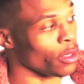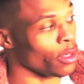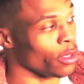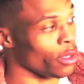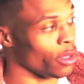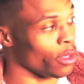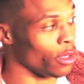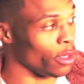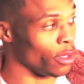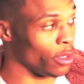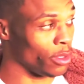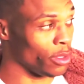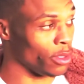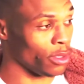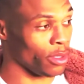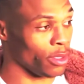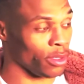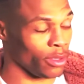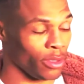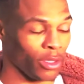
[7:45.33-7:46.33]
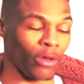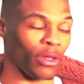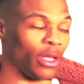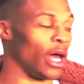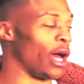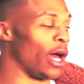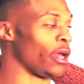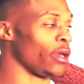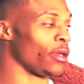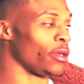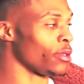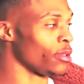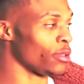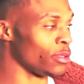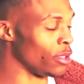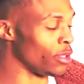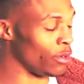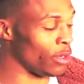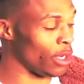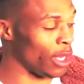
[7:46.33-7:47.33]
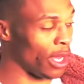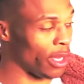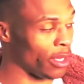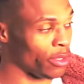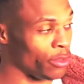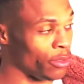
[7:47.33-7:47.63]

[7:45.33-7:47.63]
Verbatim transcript: I don't know. I couldn't see. Don't lie. Don't lie.